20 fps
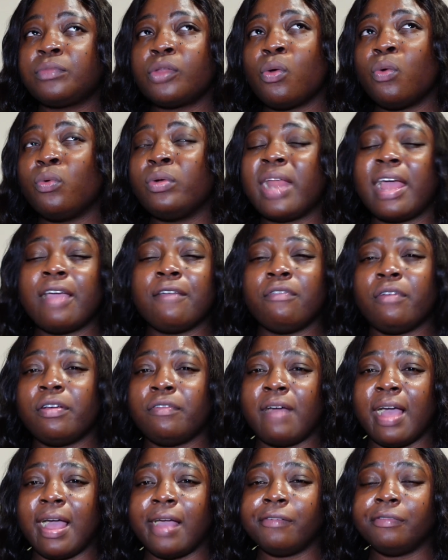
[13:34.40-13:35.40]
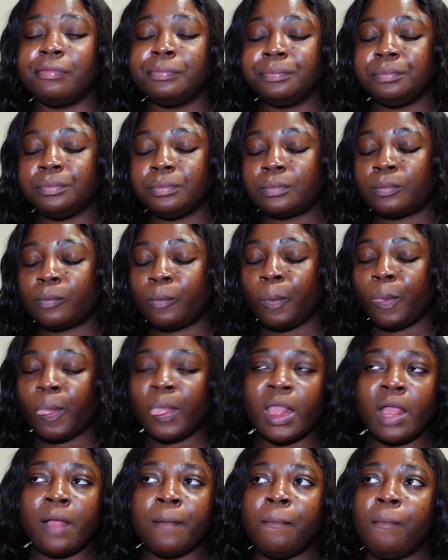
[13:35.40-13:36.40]
or 9:45.
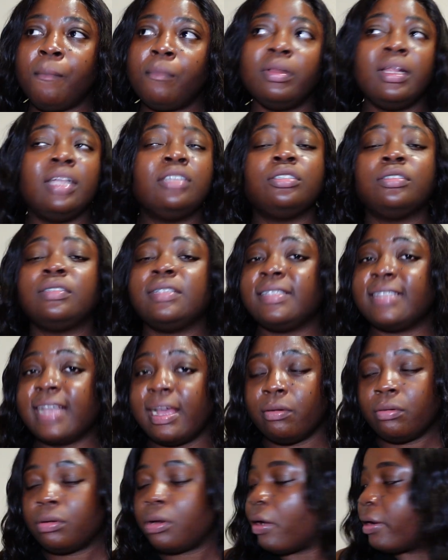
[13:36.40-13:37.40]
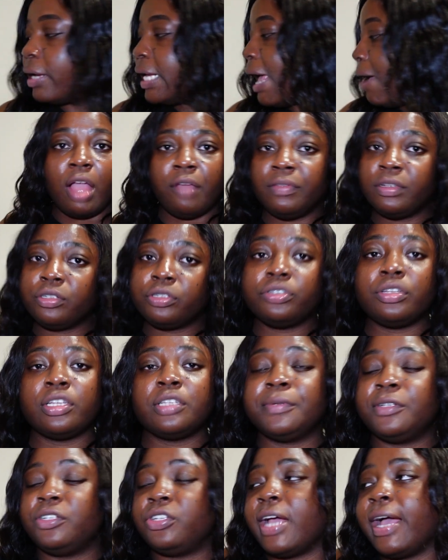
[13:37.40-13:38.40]
Let's just say 10 o'clock, yeah? I've literally just
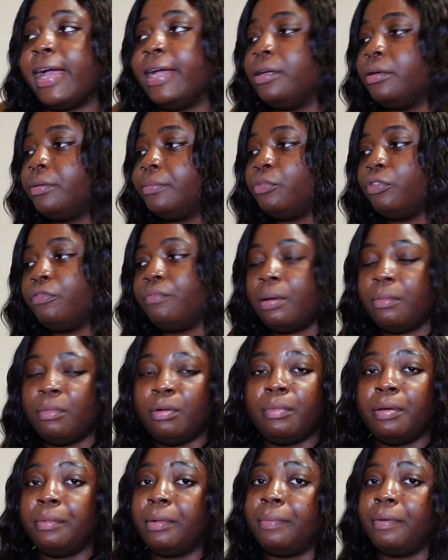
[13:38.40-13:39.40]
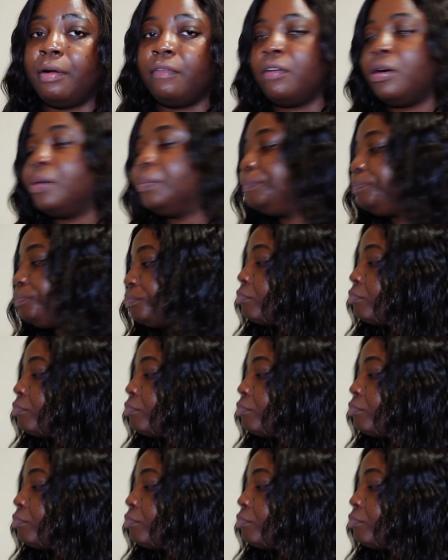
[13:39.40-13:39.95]
been chatting with my mom and my brother